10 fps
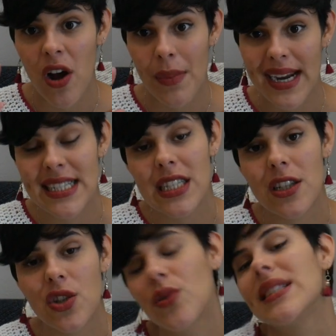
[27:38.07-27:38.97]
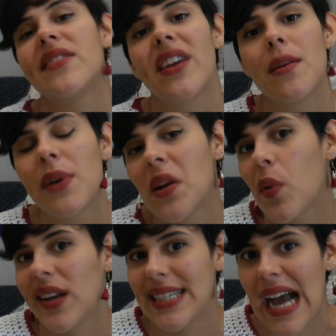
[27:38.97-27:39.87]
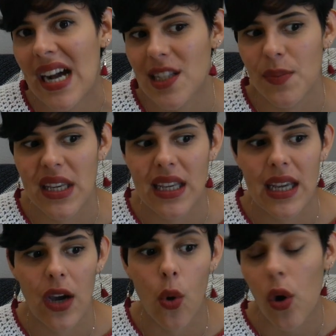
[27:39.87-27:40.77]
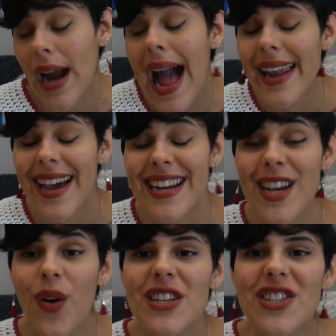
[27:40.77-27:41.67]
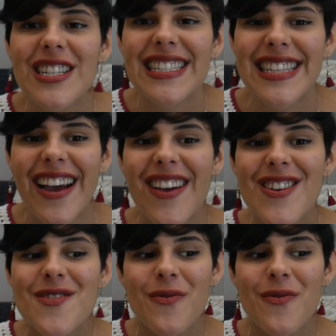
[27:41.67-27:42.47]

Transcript: on my Insta stories, if anybody wanted to ask me or Anna any questions that